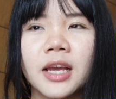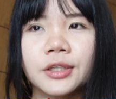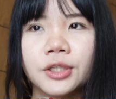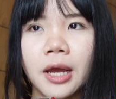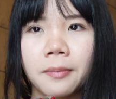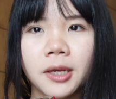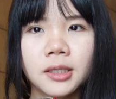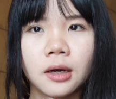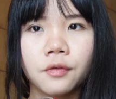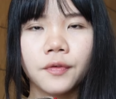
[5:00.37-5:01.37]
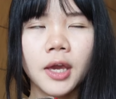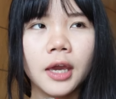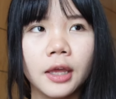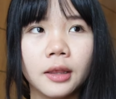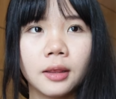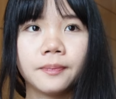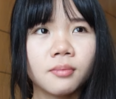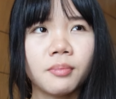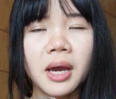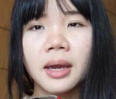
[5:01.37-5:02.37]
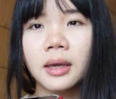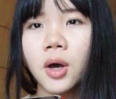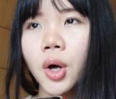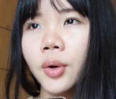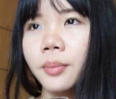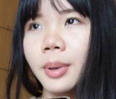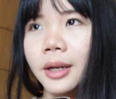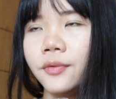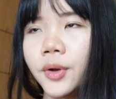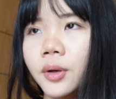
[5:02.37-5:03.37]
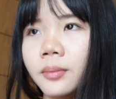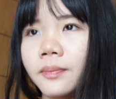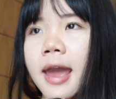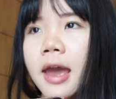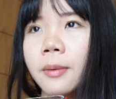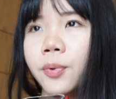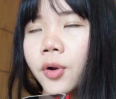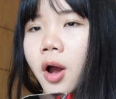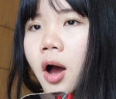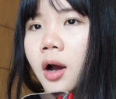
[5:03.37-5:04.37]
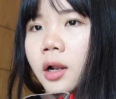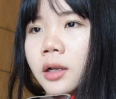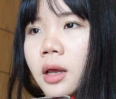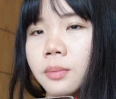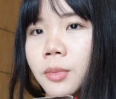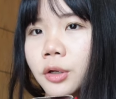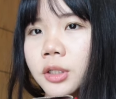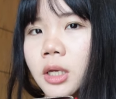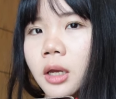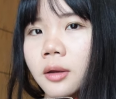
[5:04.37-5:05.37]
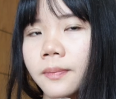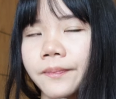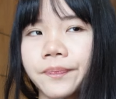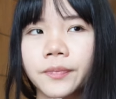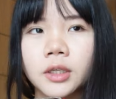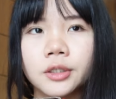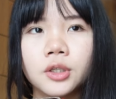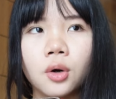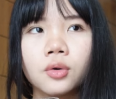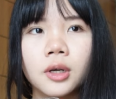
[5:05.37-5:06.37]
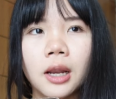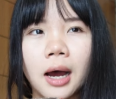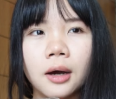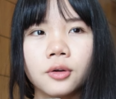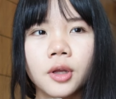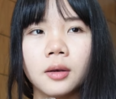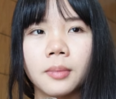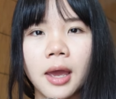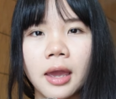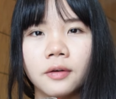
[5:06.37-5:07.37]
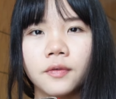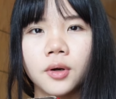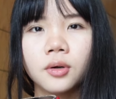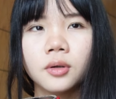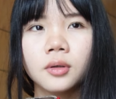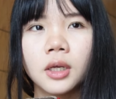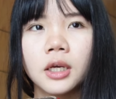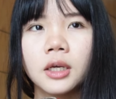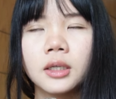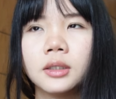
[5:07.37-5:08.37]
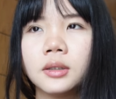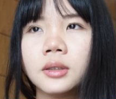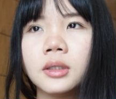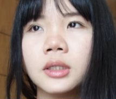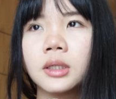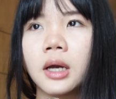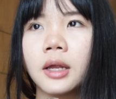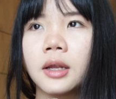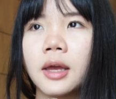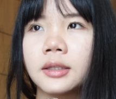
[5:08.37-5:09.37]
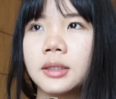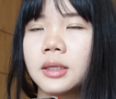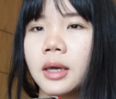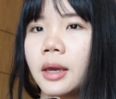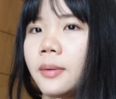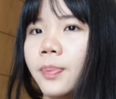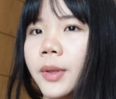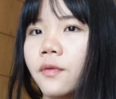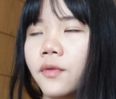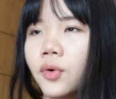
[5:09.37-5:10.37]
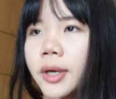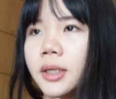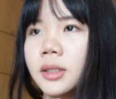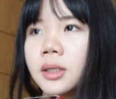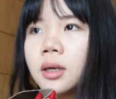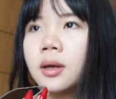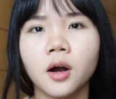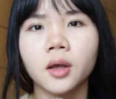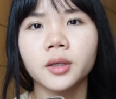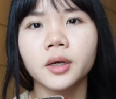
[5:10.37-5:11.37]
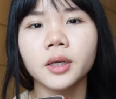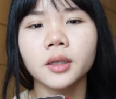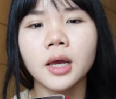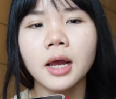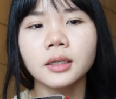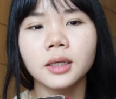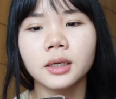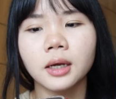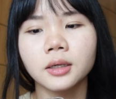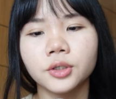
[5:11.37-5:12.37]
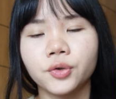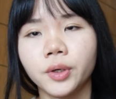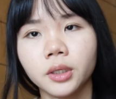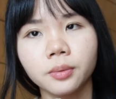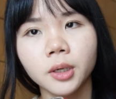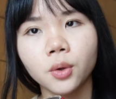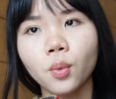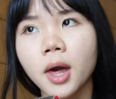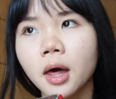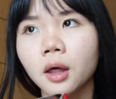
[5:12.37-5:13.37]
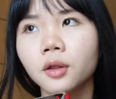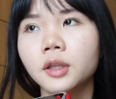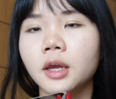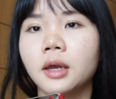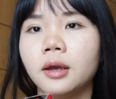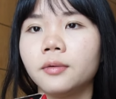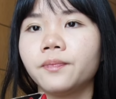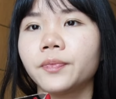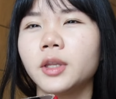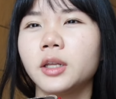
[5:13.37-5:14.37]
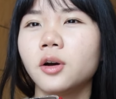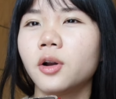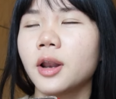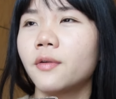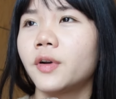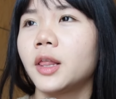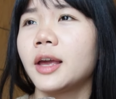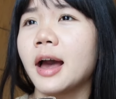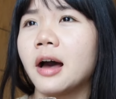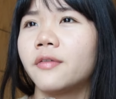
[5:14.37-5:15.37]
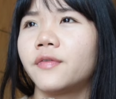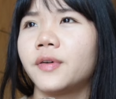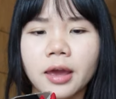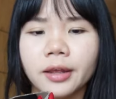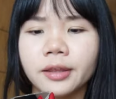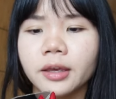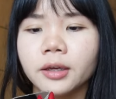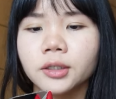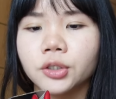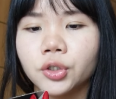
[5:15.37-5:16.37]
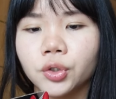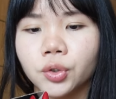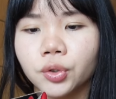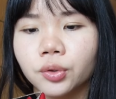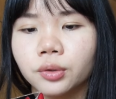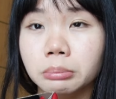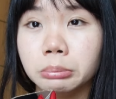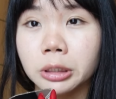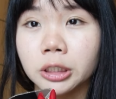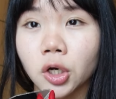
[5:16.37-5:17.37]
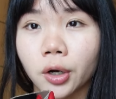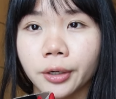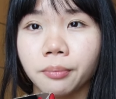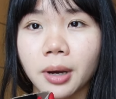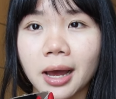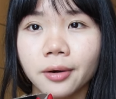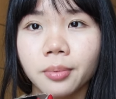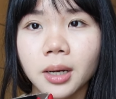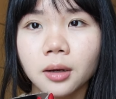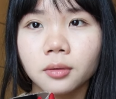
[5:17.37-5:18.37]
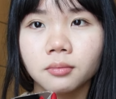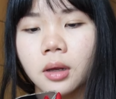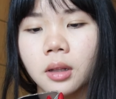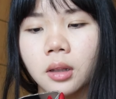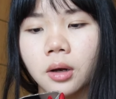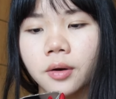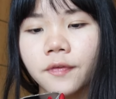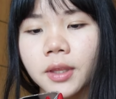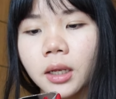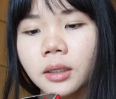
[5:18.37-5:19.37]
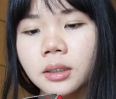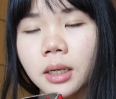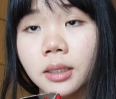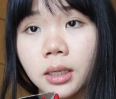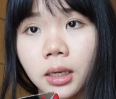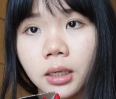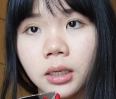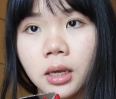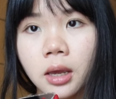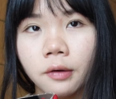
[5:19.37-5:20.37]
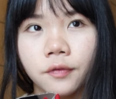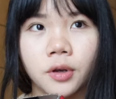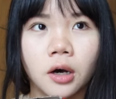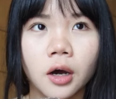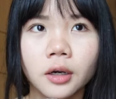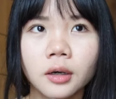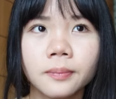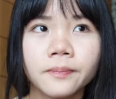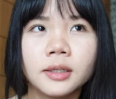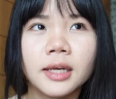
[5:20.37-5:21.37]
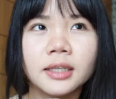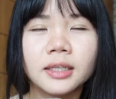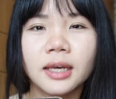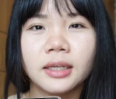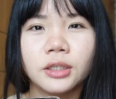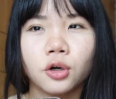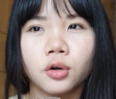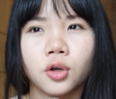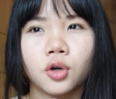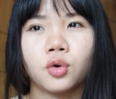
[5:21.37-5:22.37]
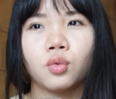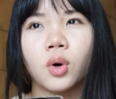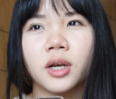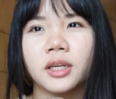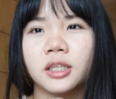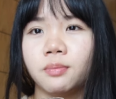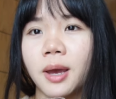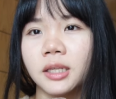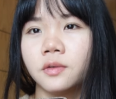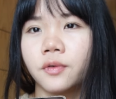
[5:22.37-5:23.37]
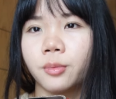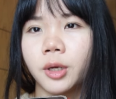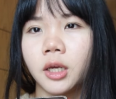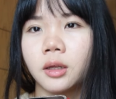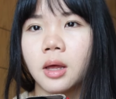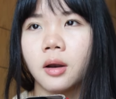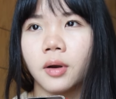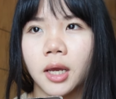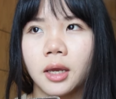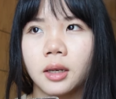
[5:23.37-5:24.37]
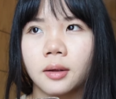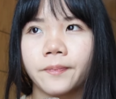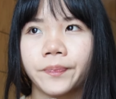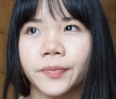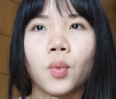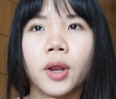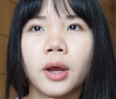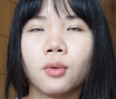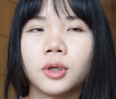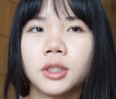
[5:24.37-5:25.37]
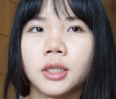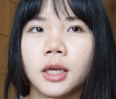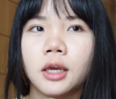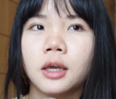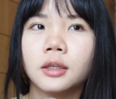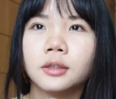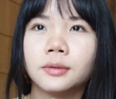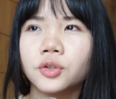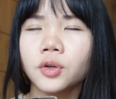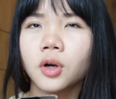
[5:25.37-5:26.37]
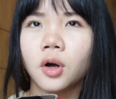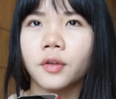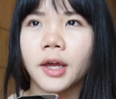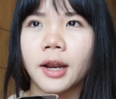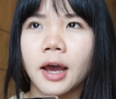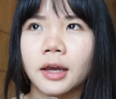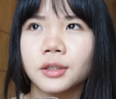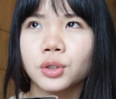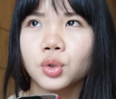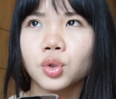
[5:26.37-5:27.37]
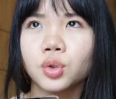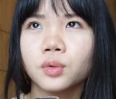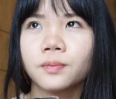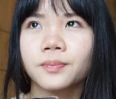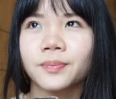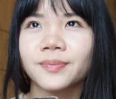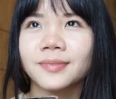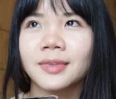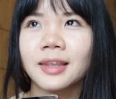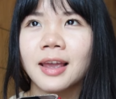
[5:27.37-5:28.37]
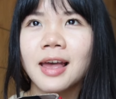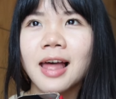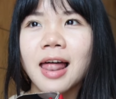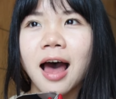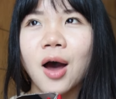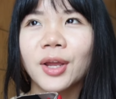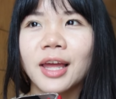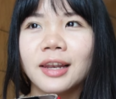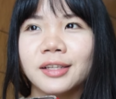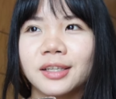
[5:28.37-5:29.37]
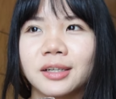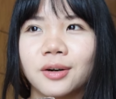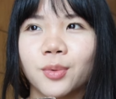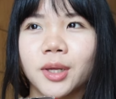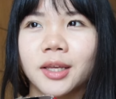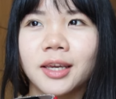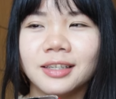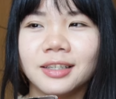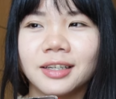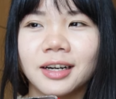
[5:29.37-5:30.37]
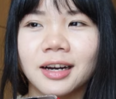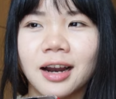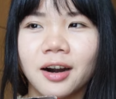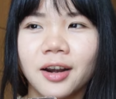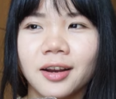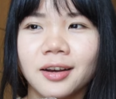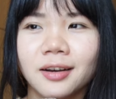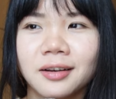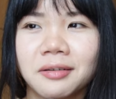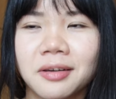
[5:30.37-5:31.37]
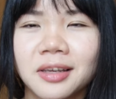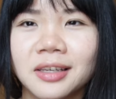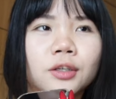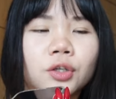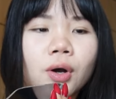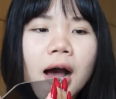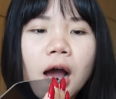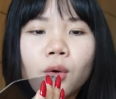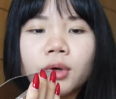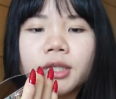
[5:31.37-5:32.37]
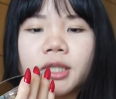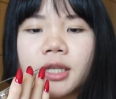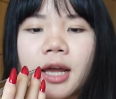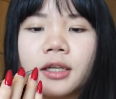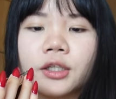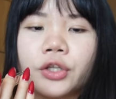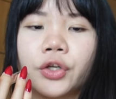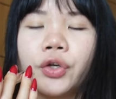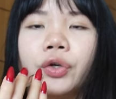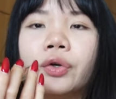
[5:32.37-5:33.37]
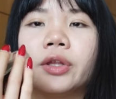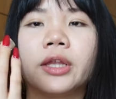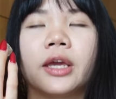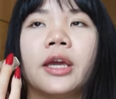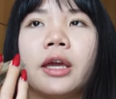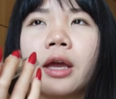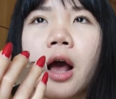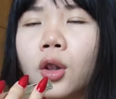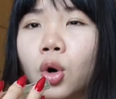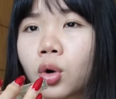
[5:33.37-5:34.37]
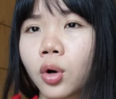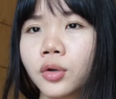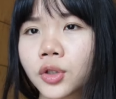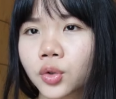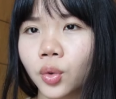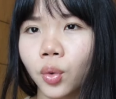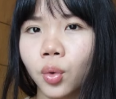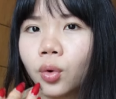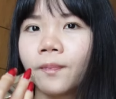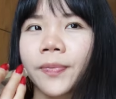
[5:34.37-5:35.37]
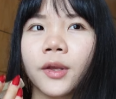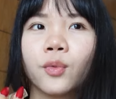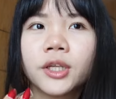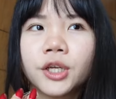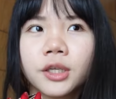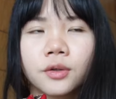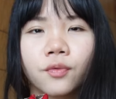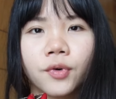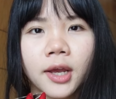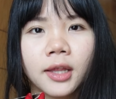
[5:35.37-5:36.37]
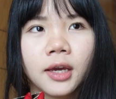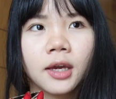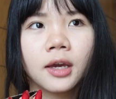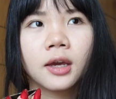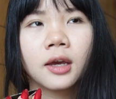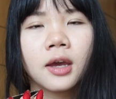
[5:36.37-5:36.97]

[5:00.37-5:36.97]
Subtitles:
shut myself in my own bedroom and put on the music so loud in my headphone and just kind of escape the voice. Other than that, they kind of treat me well. They don't really have anything to be talking bad about. A lot of things that they have done that they don't know what is best for me, right? When I was in, do you call that high school? Okay, let's start with kindergarten. So I was sent to the local school, which is really